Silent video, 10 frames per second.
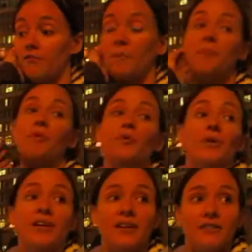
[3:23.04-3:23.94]
people who
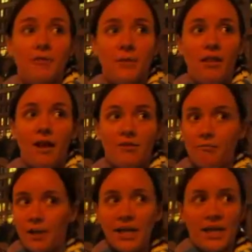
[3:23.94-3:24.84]
can give them a lot of
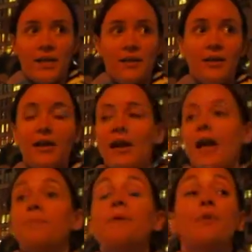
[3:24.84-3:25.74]
money,
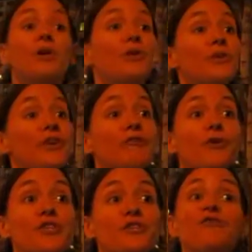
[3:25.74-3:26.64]
and people can only
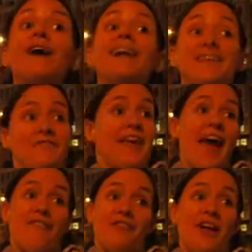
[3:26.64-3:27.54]
afford to run if they
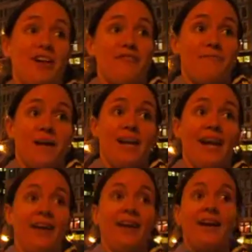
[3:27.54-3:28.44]
have a lot of
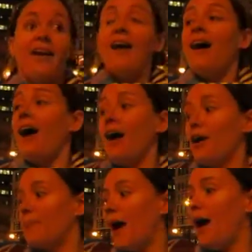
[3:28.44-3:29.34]
money.
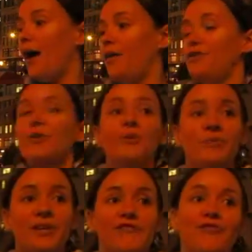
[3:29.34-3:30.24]
No
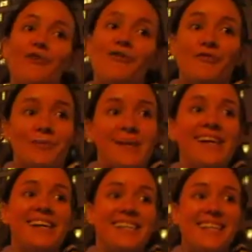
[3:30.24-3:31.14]
one would ever vote for
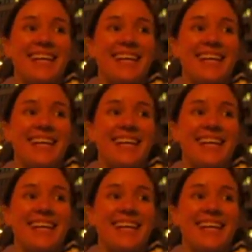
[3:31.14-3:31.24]
me,